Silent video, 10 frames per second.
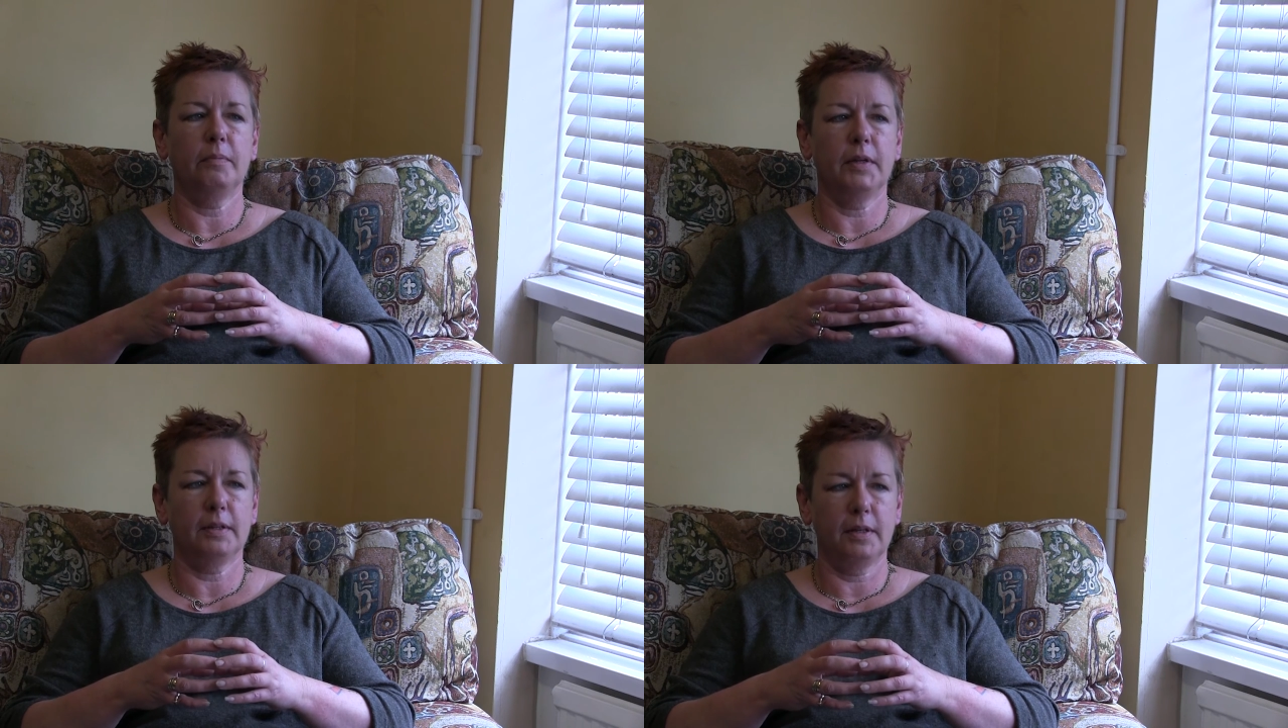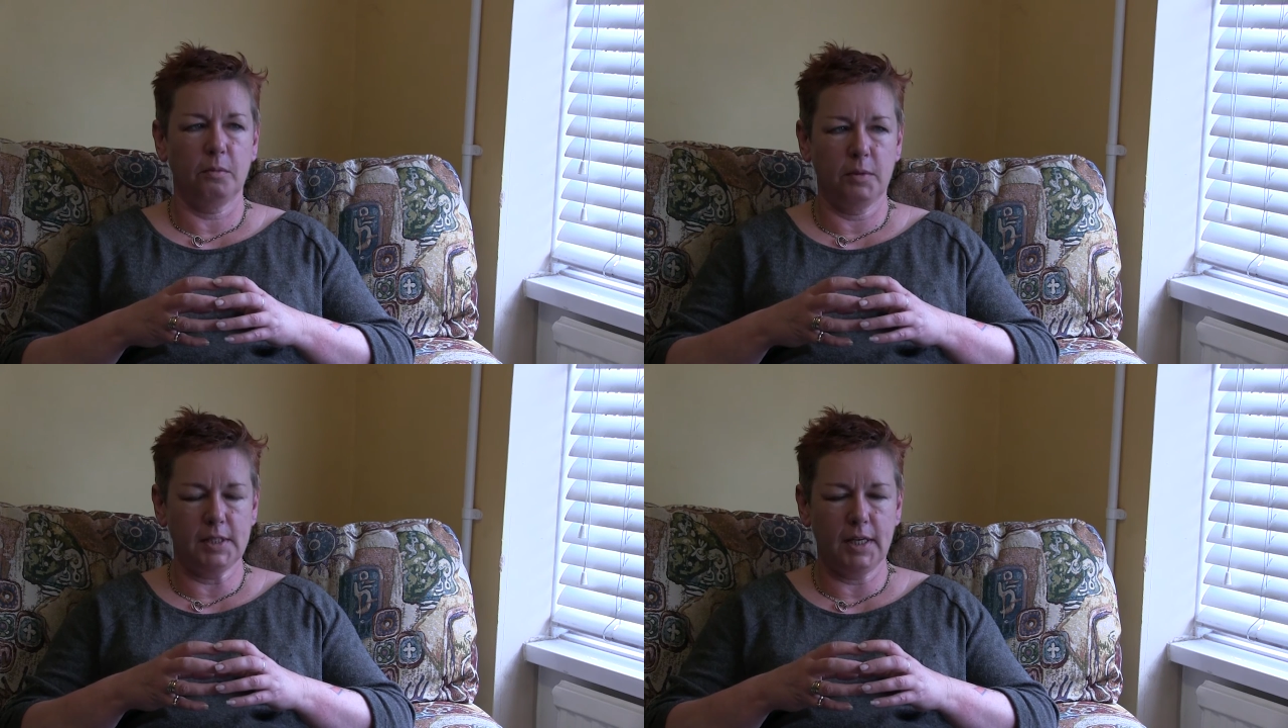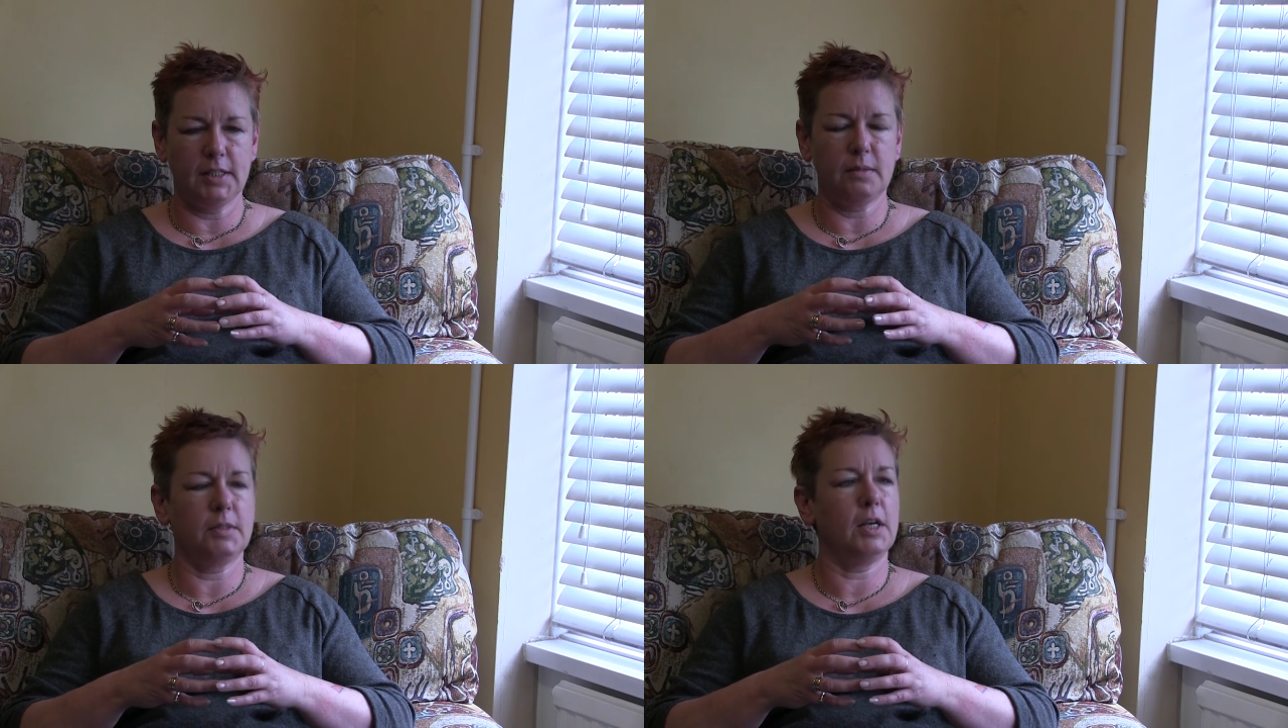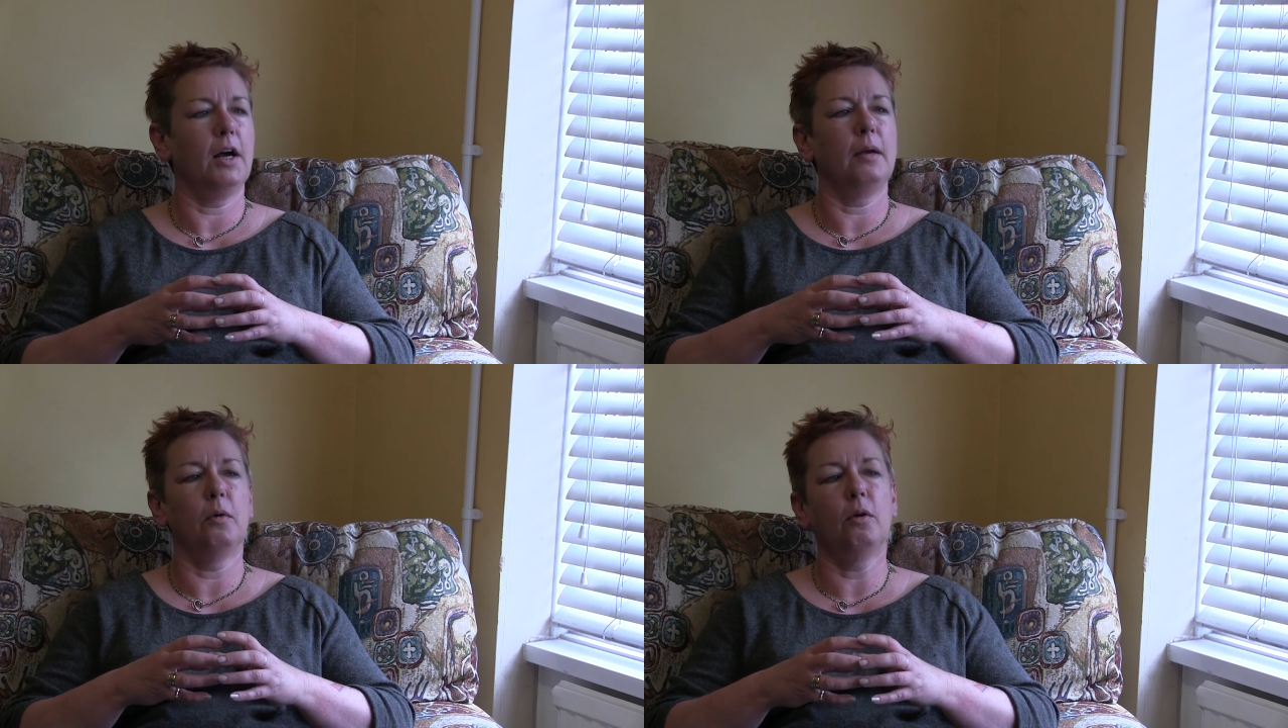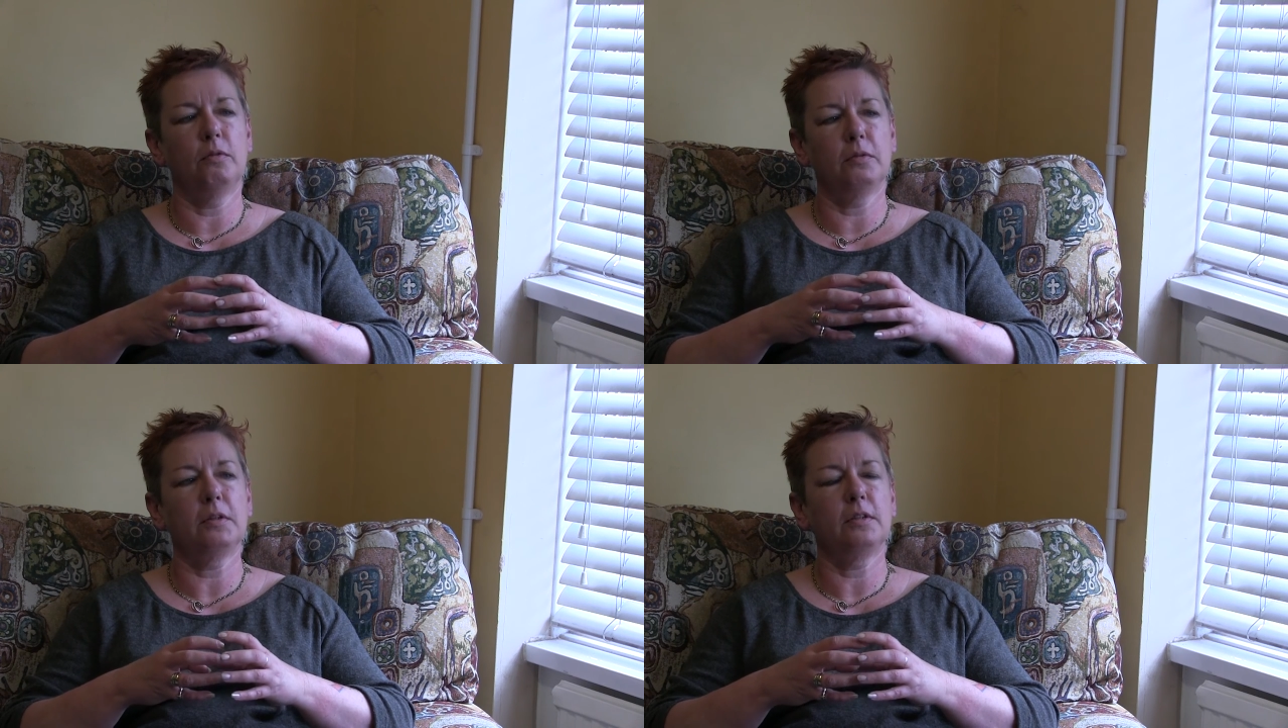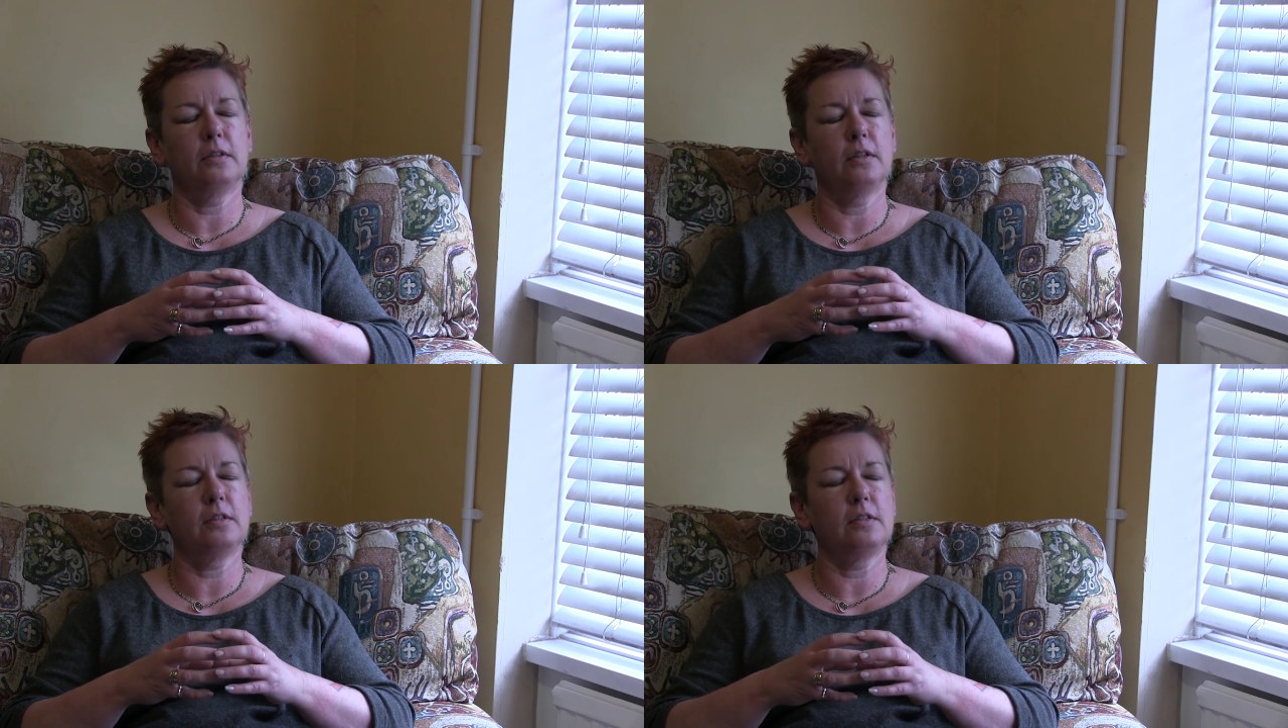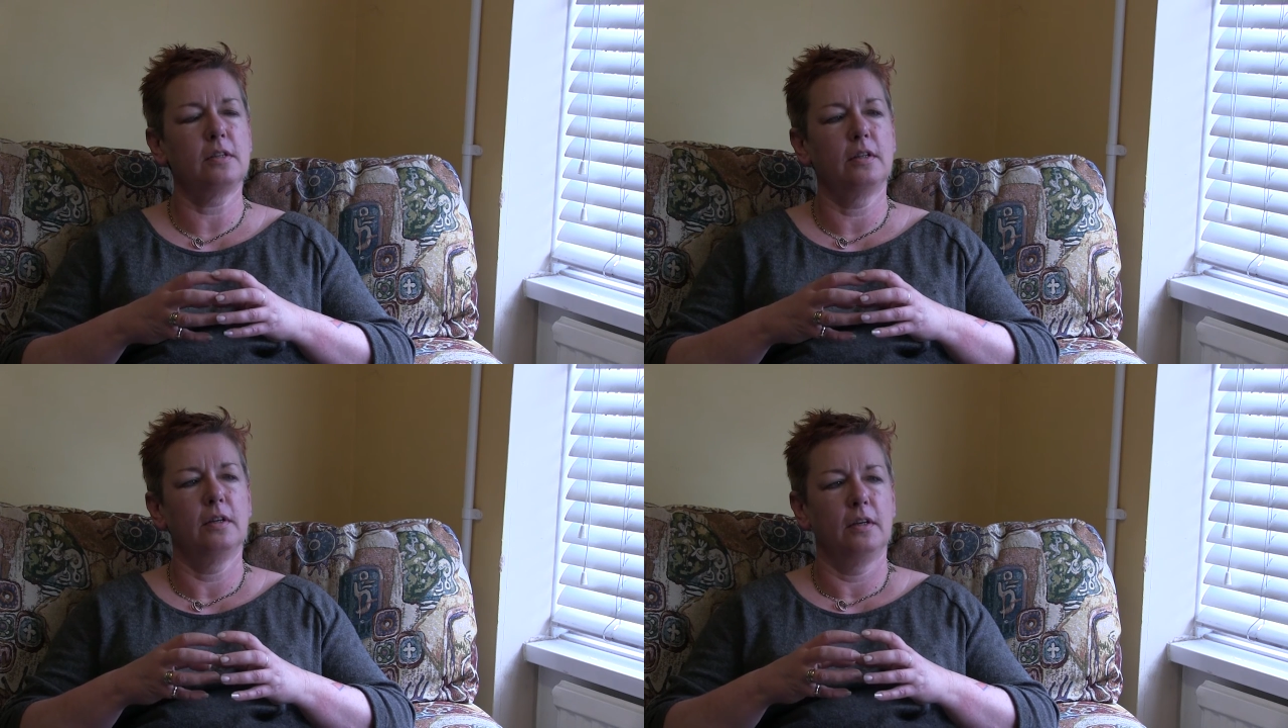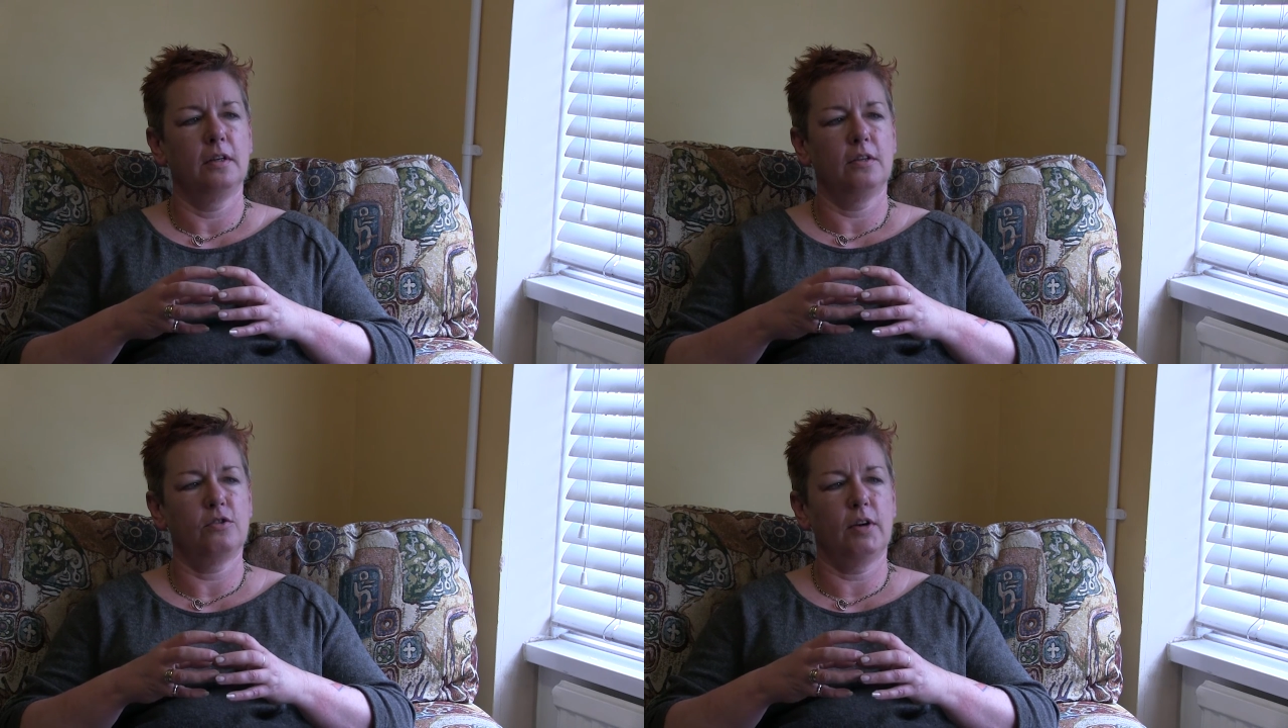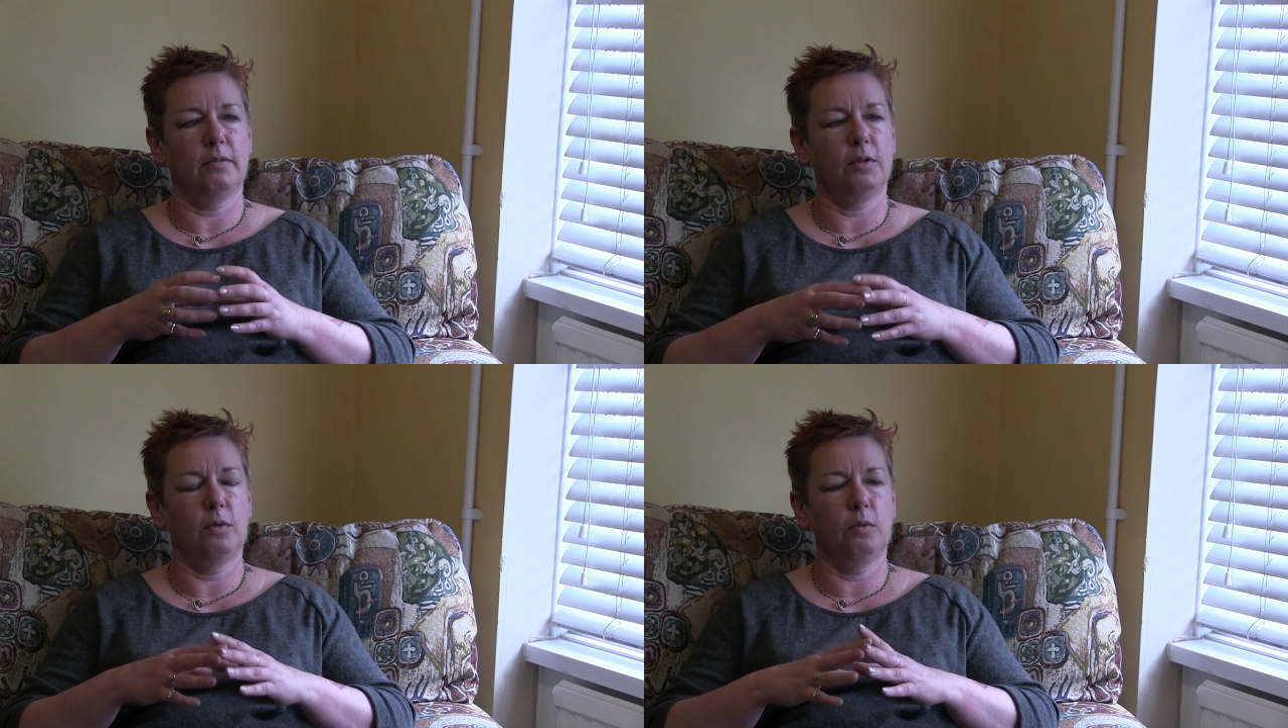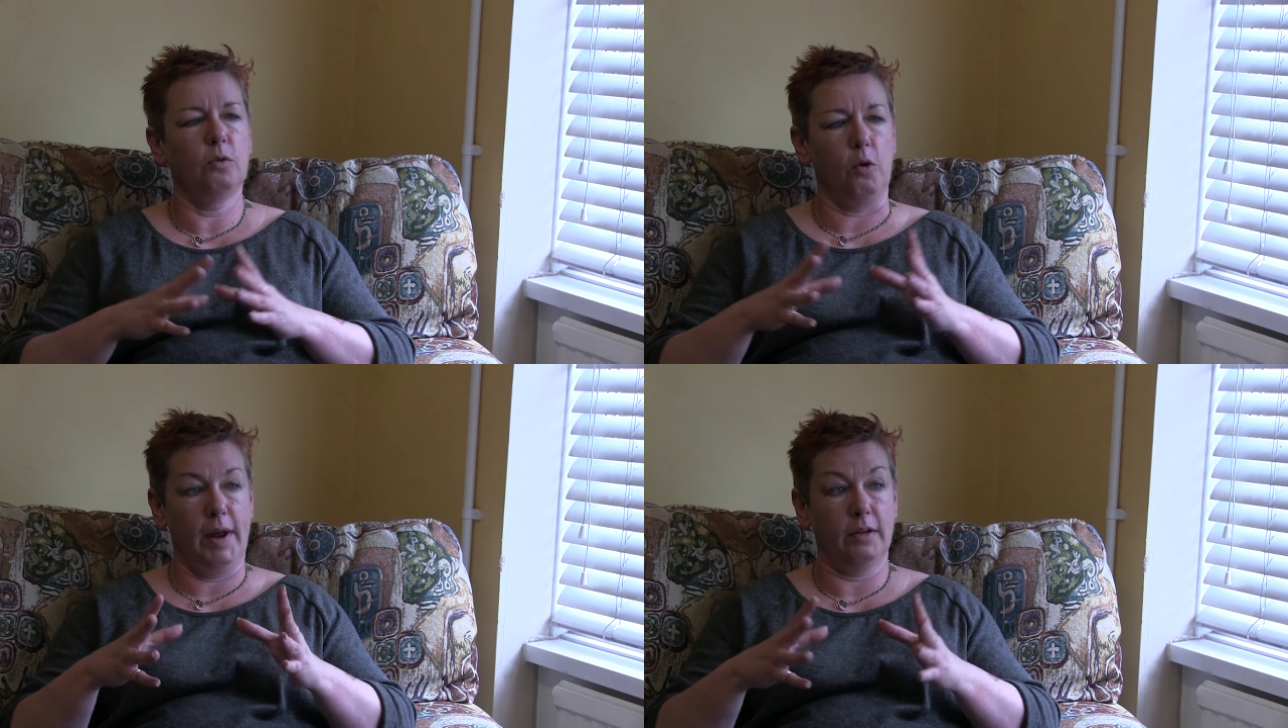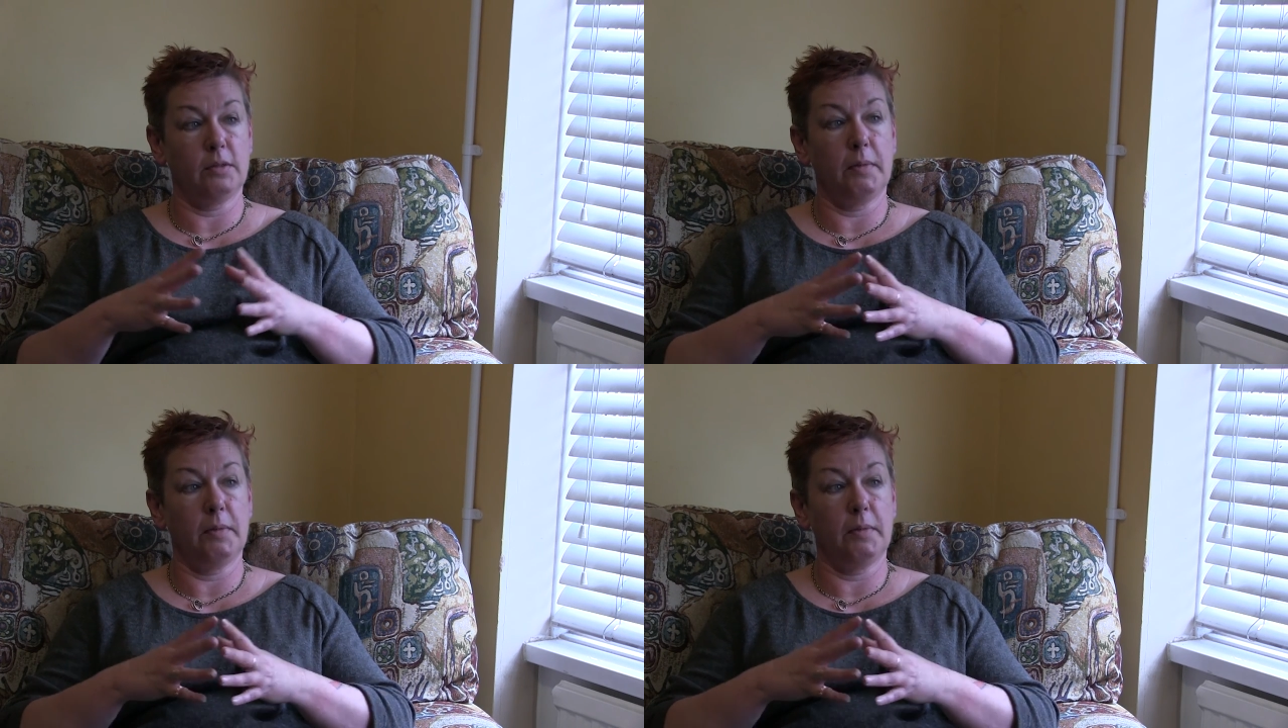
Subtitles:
I think we'd take some time off and travel all around